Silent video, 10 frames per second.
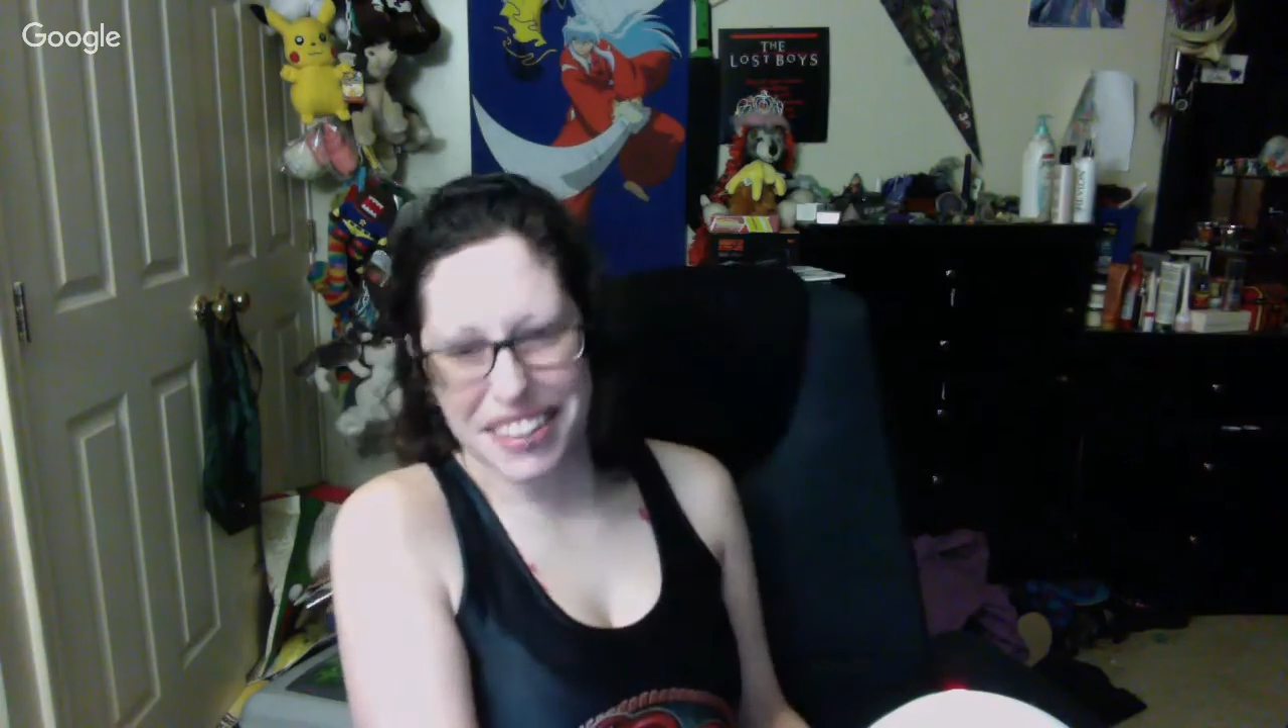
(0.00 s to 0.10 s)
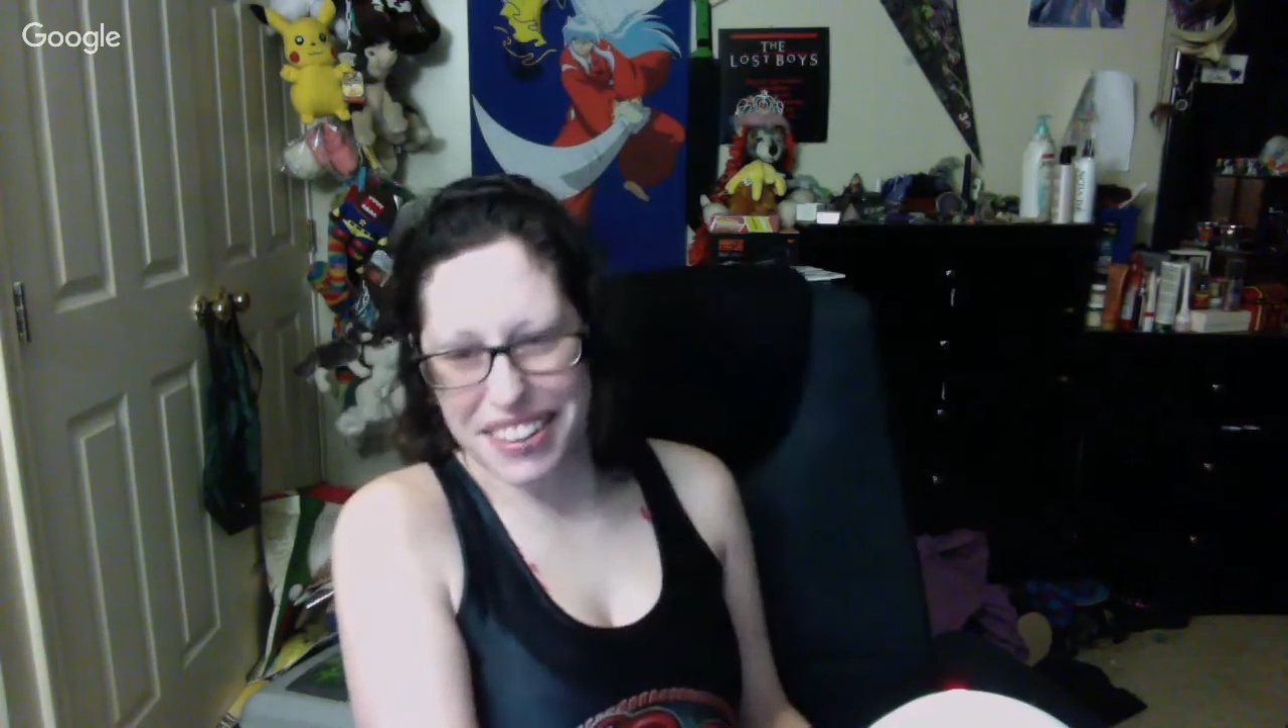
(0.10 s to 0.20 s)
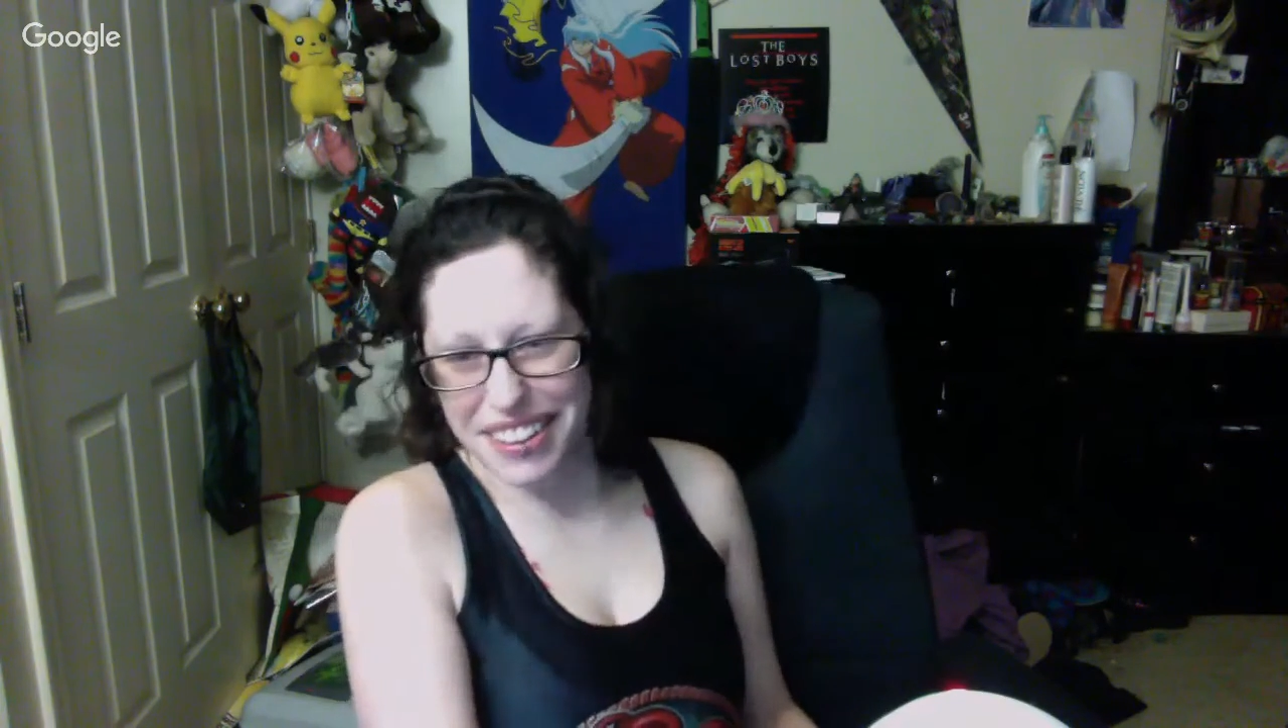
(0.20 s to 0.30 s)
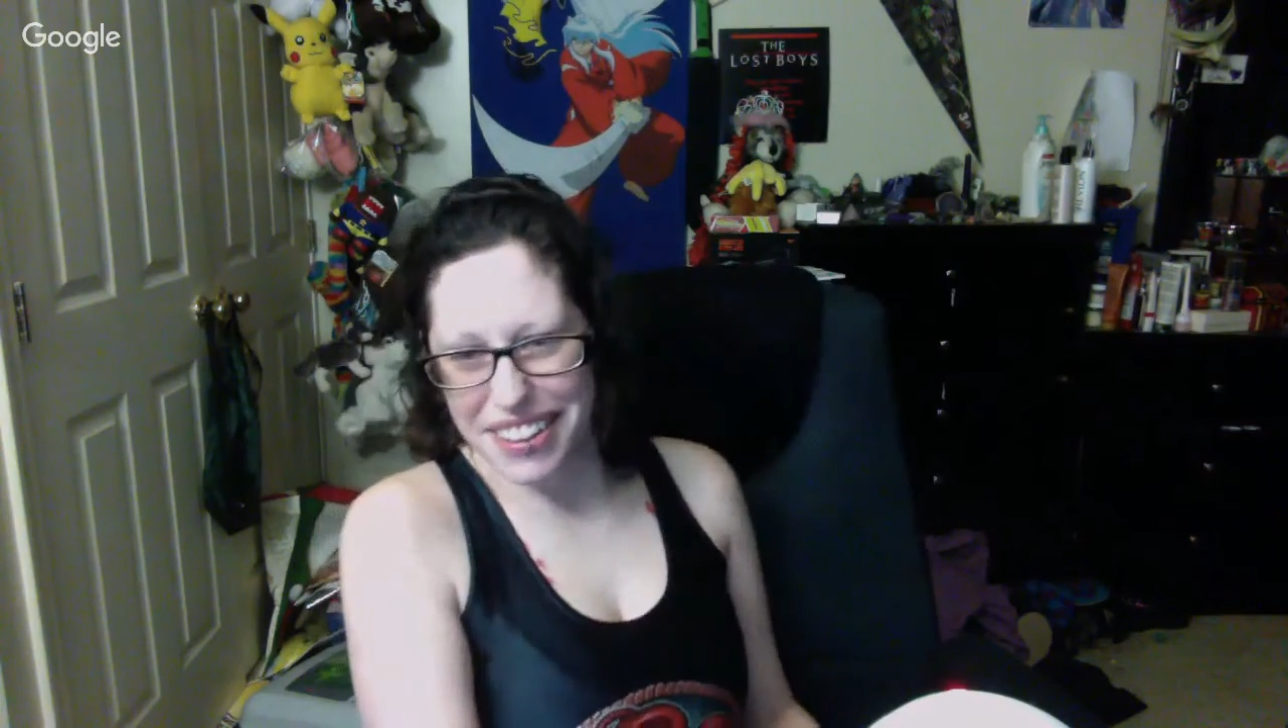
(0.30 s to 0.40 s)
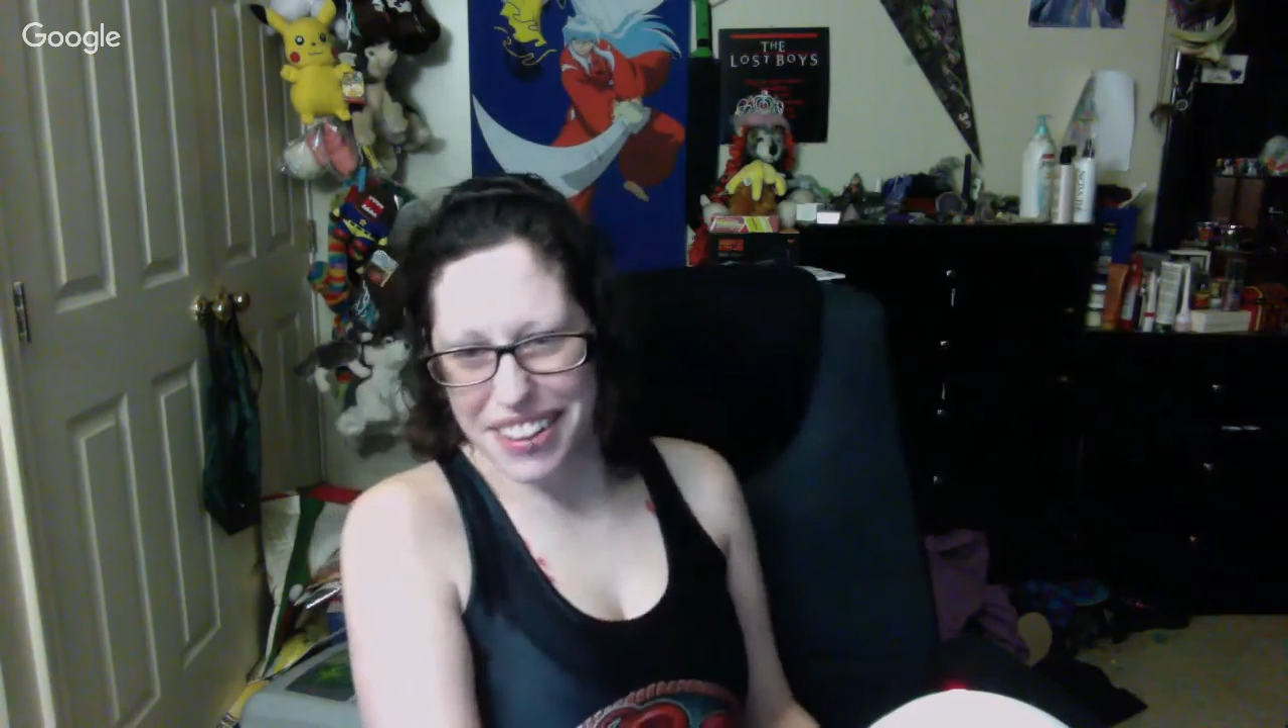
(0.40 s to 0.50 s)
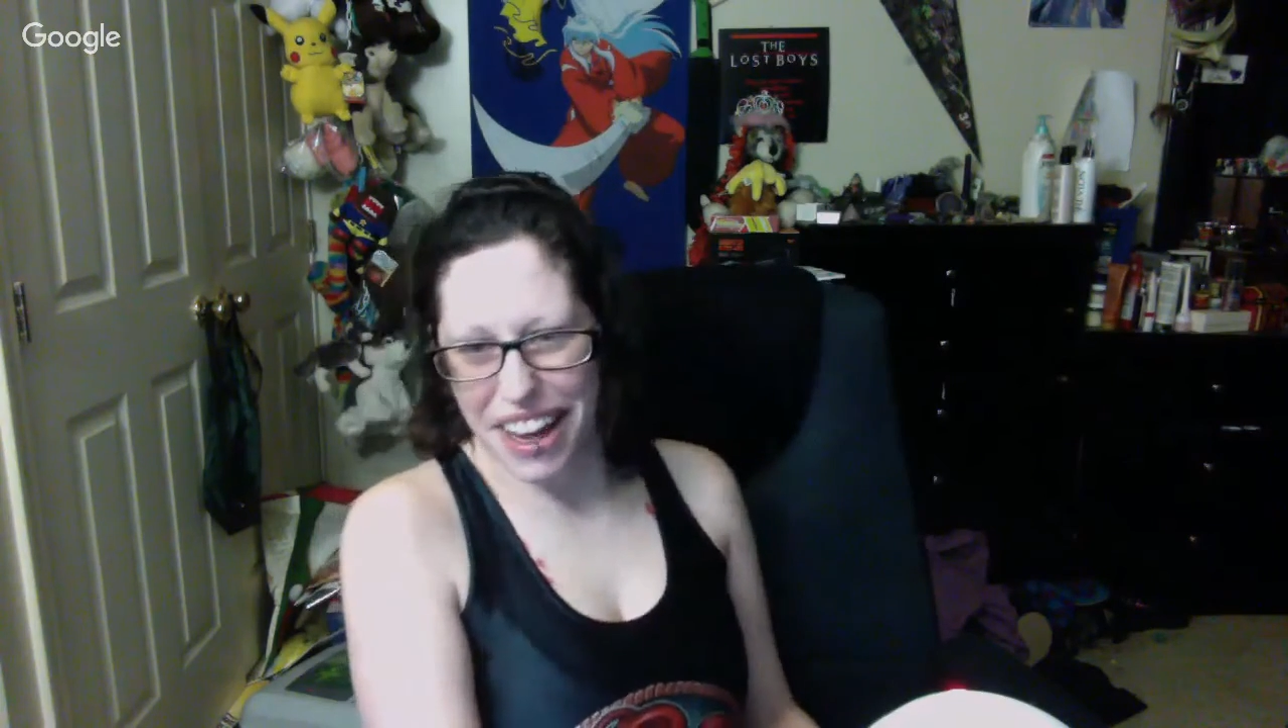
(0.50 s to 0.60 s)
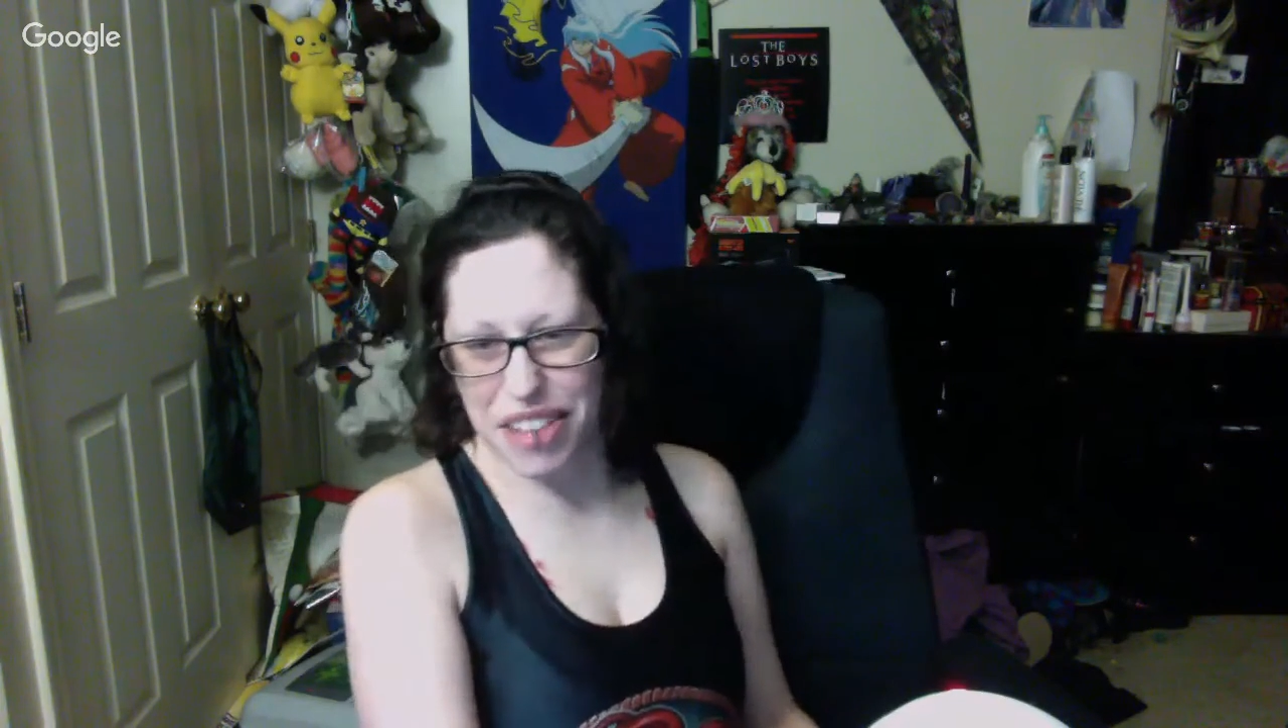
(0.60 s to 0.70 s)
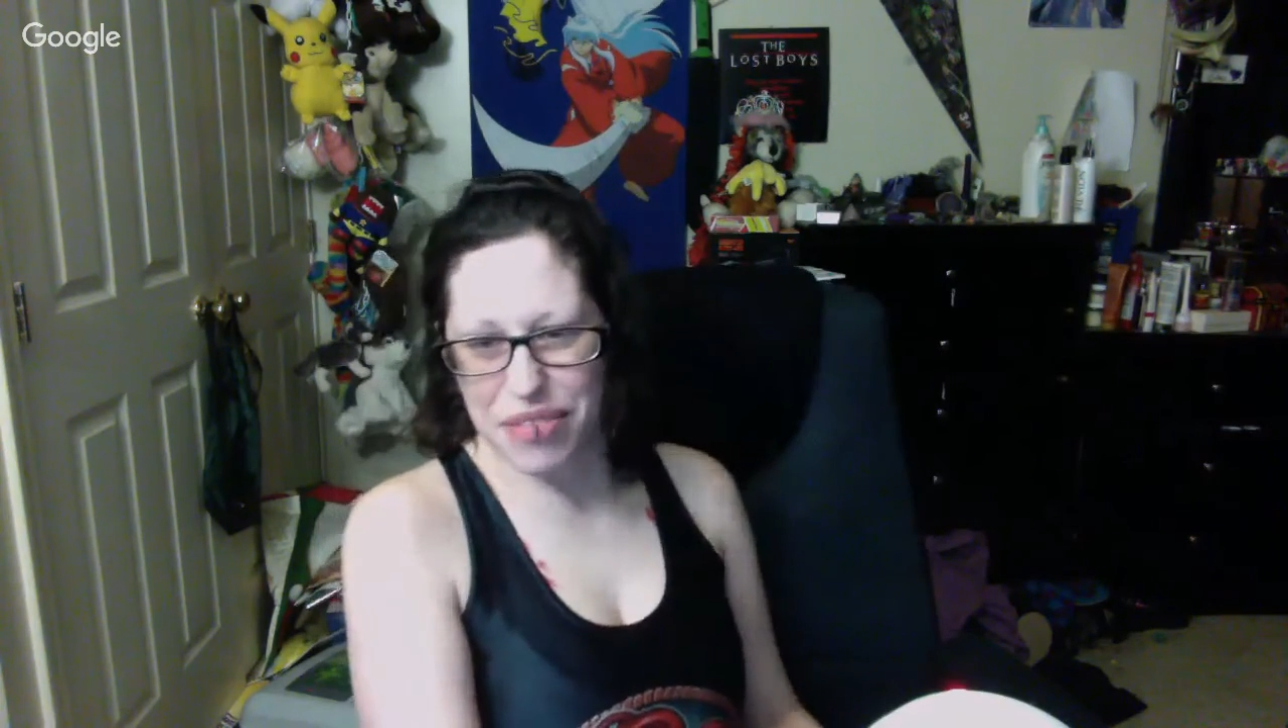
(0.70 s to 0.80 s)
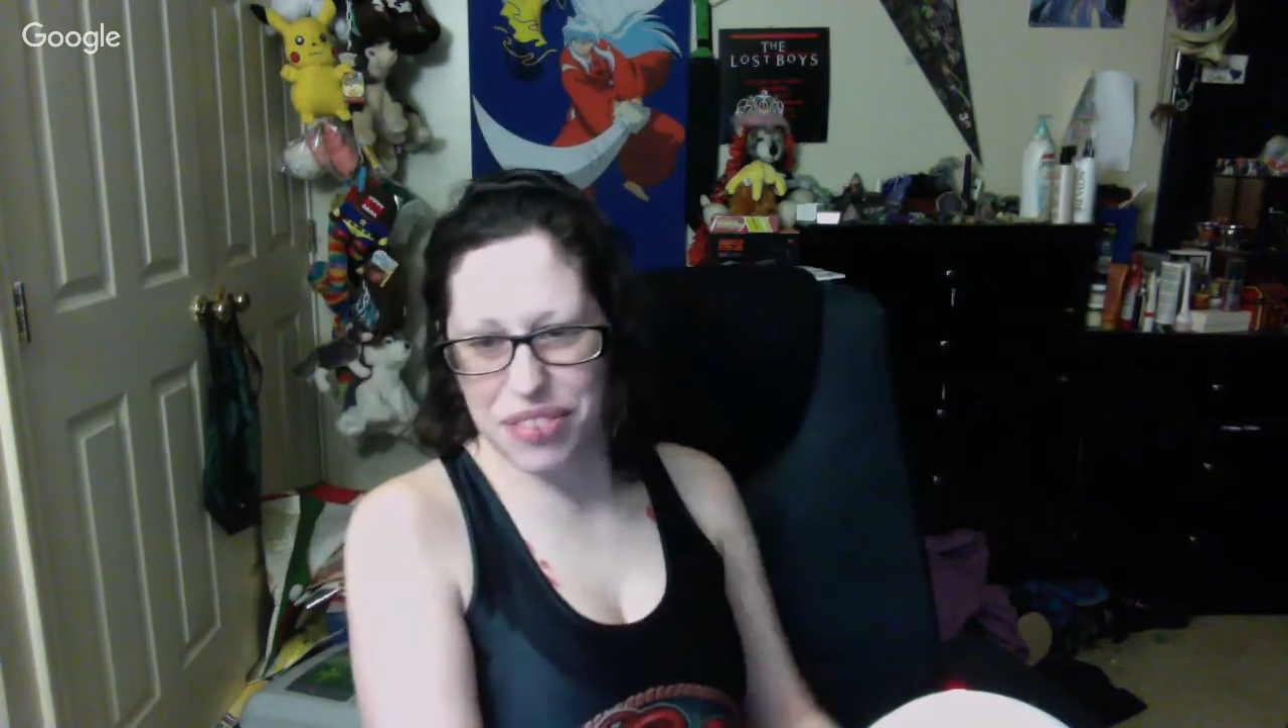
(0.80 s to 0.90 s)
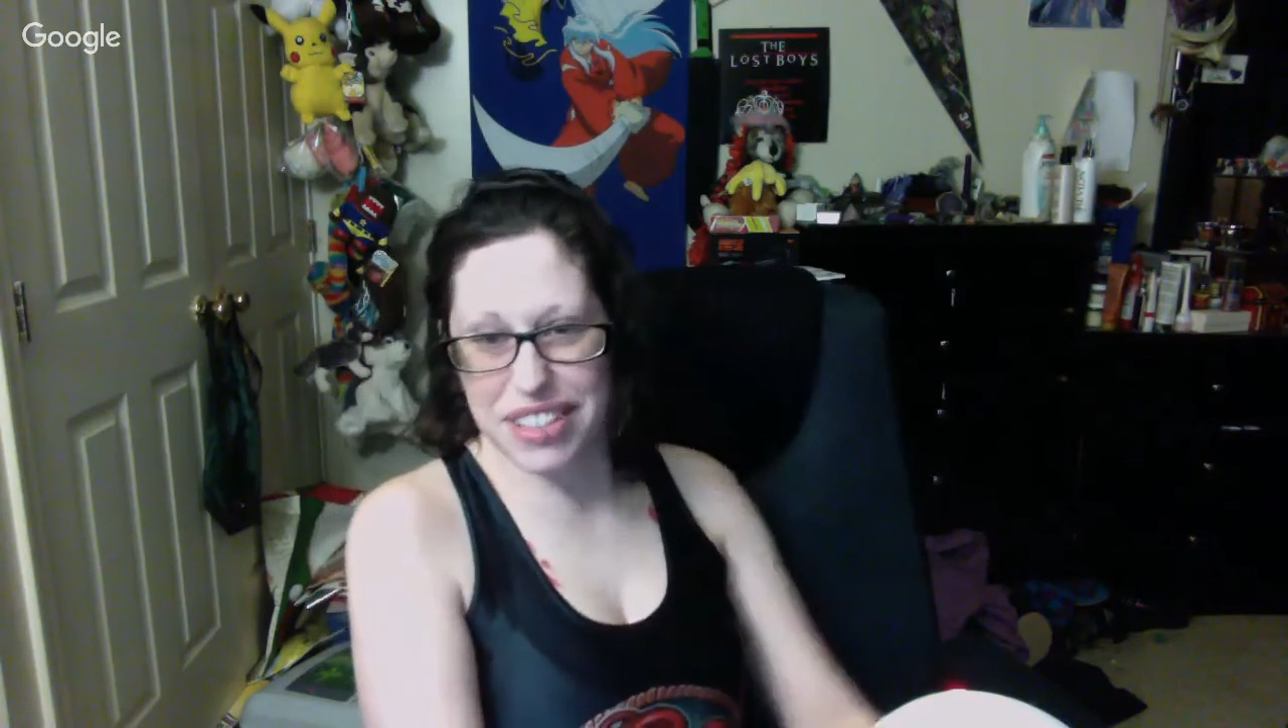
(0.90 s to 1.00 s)
I am Fizz
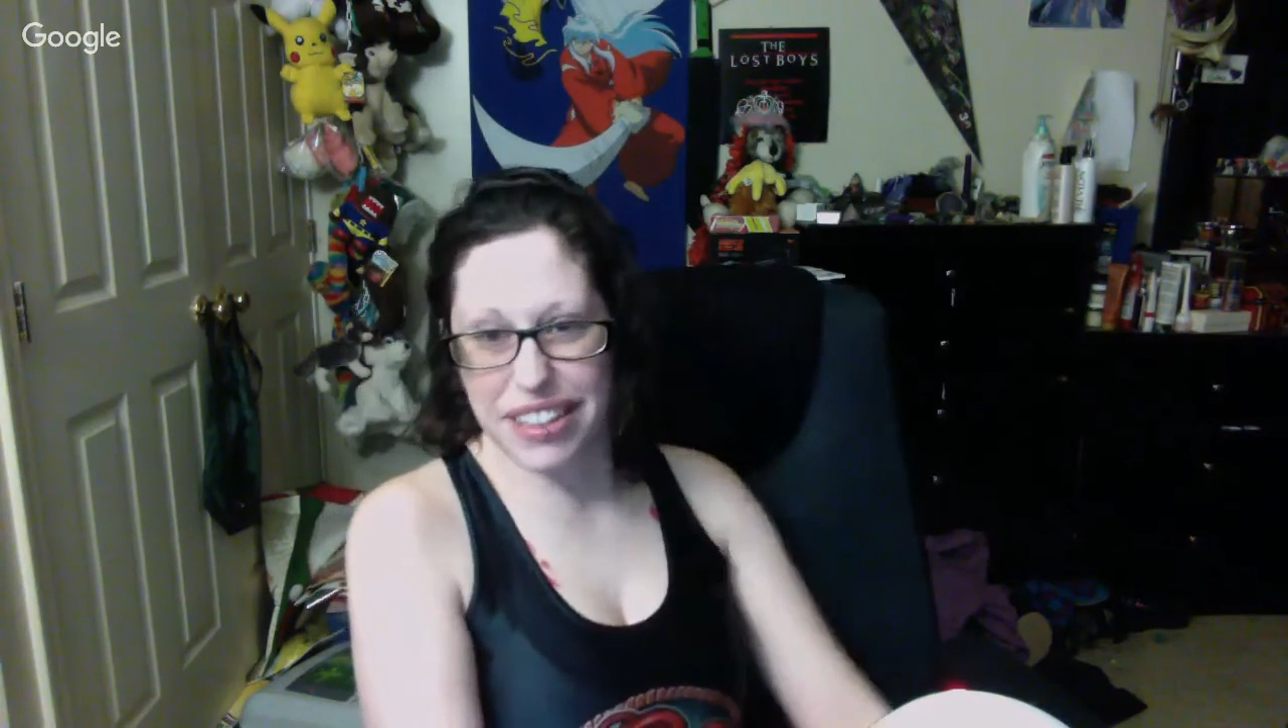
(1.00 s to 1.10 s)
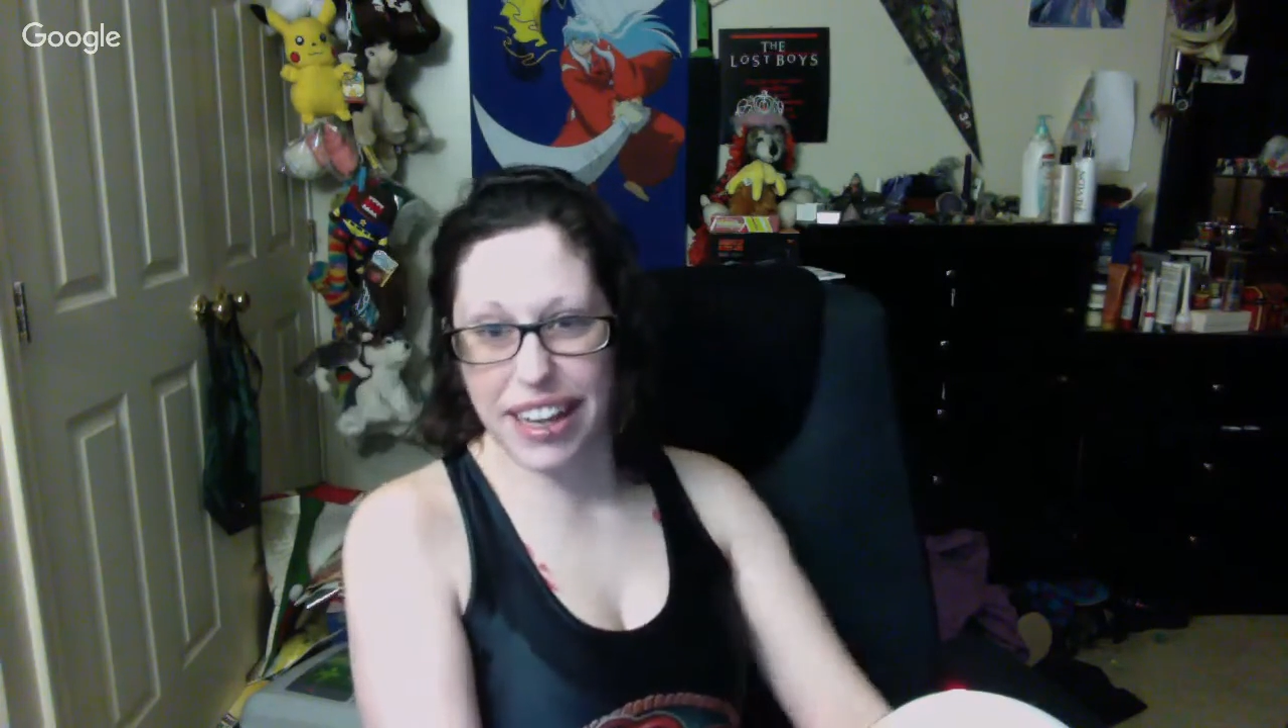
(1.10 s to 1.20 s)
Giggity